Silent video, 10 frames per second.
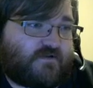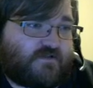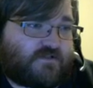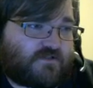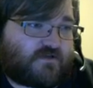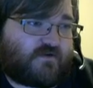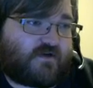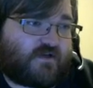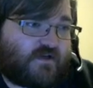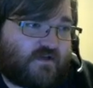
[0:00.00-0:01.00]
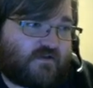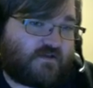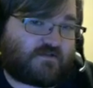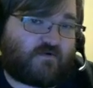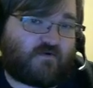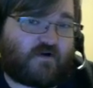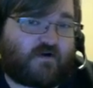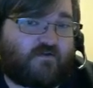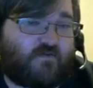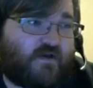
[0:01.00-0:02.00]
just go ahead and get this part out of the
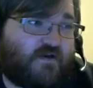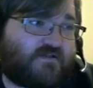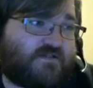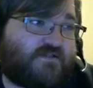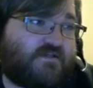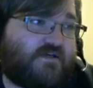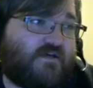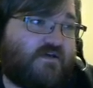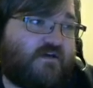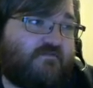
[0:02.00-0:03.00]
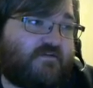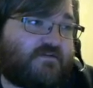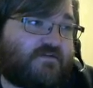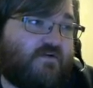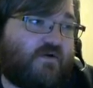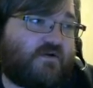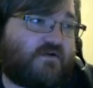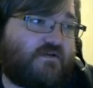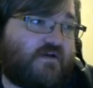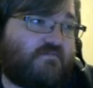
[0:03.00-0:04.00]
way to see if it's going to
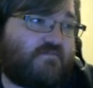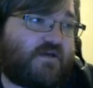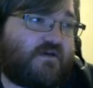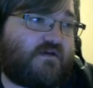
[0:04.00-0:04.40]
let me